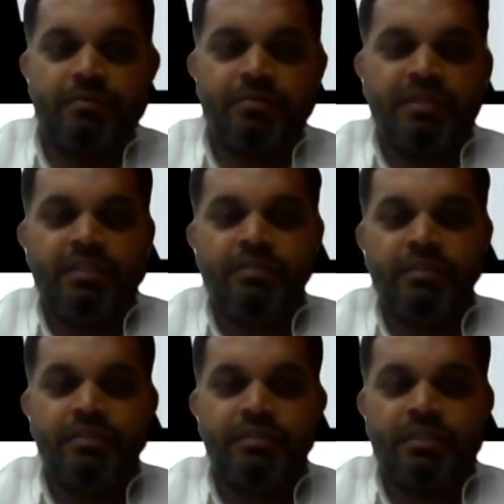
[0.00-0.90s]
many
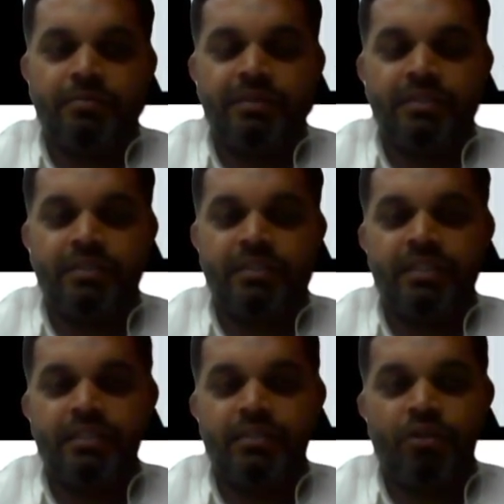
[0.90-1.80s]
things are being
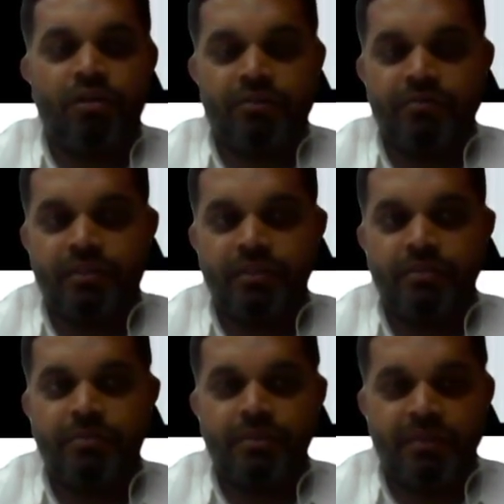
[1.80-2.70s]
created or
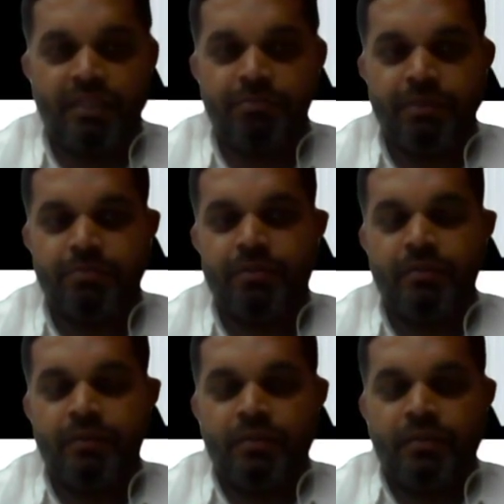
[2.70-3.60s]
invented by many people.
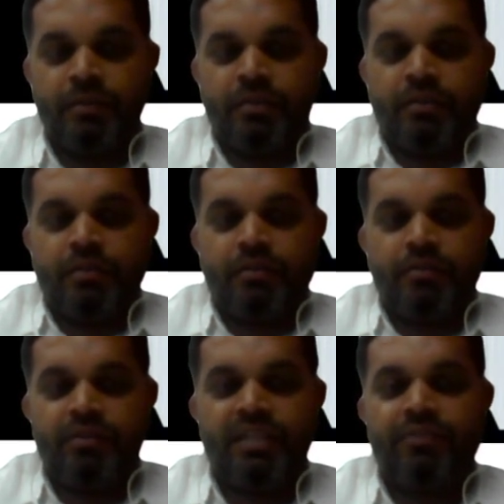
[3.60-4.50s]

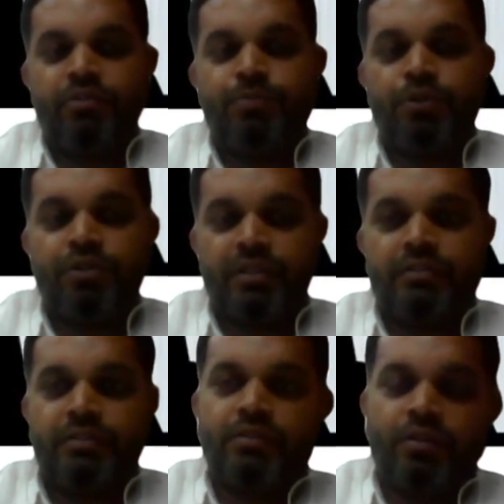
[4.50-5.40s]
We have to
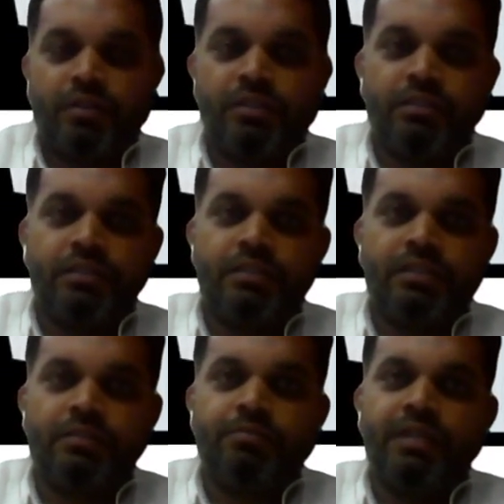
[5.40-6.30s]
protect it, or else
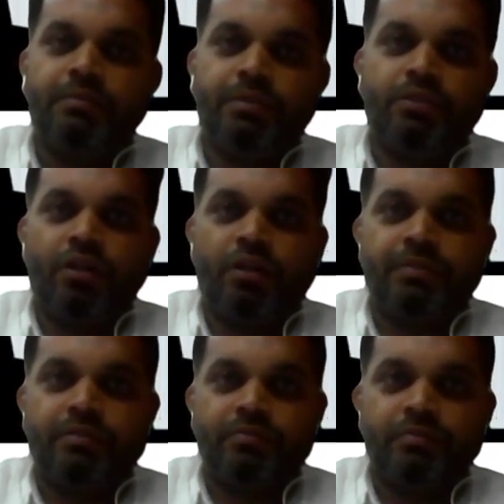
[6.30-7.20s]
it might be
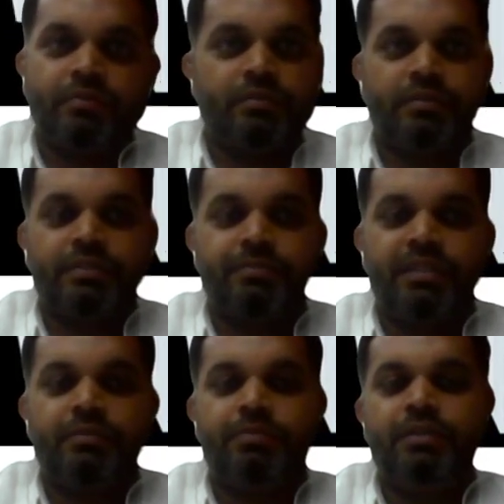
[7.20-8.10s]
copied, it
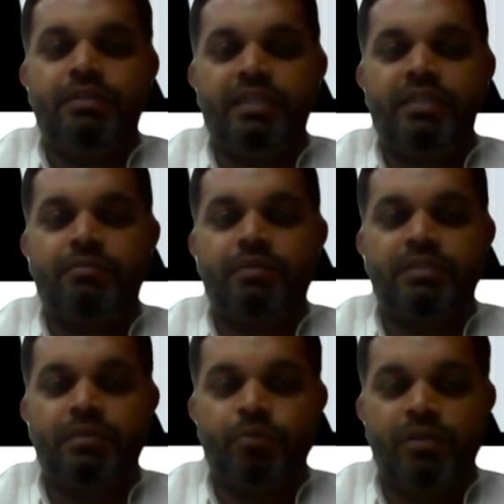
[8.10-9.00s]
might be taken by
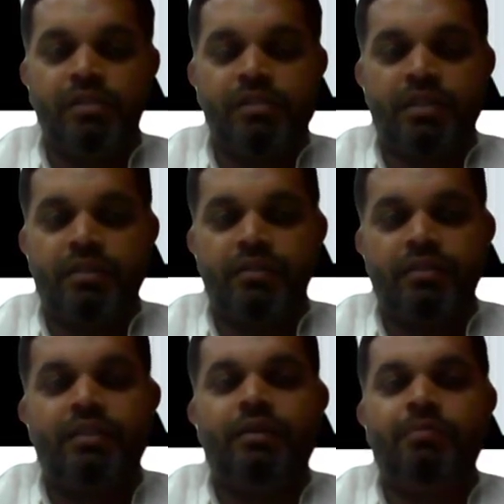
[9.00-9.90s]
someone else, and
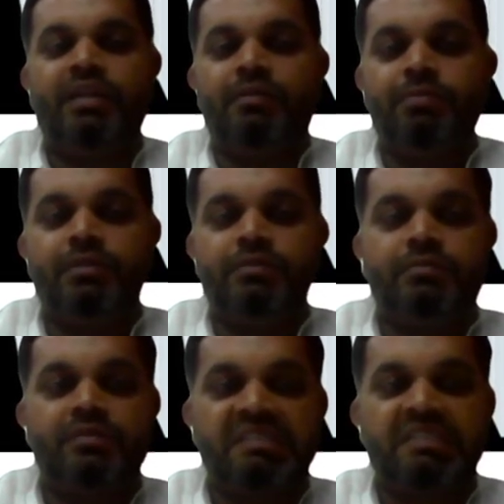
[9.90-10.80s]
they might be
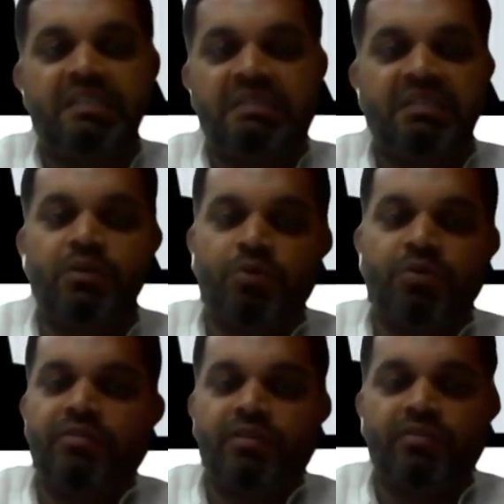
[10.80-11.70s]
generating their own
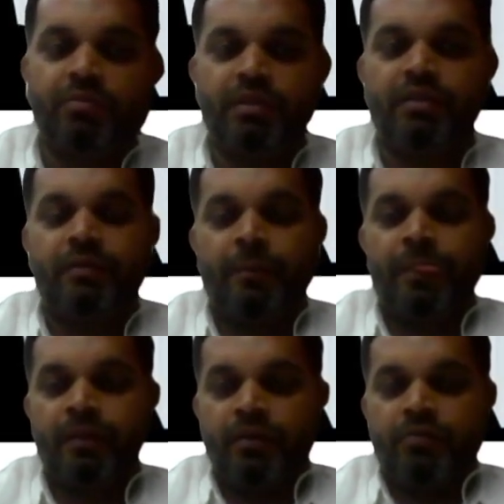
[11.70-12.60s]
revenue from that.
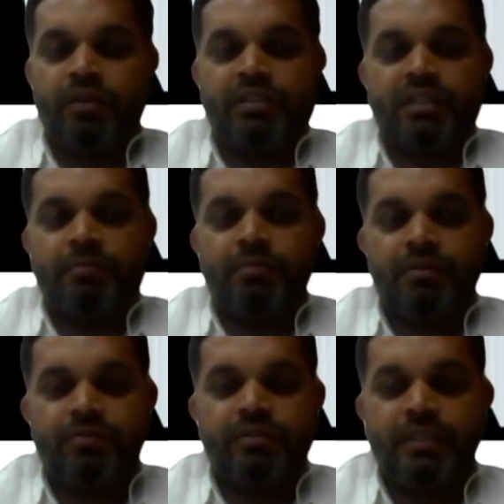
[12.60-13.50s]
For example,
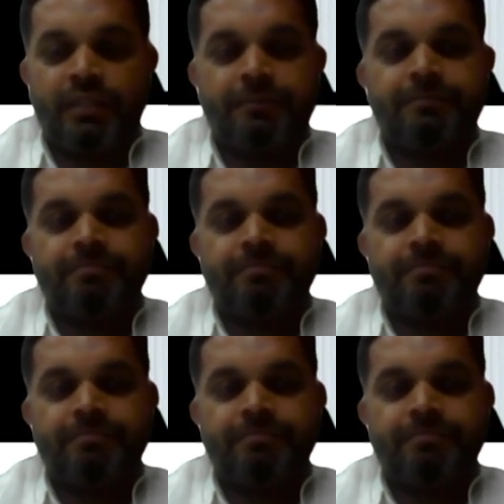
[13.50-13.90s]
if you say,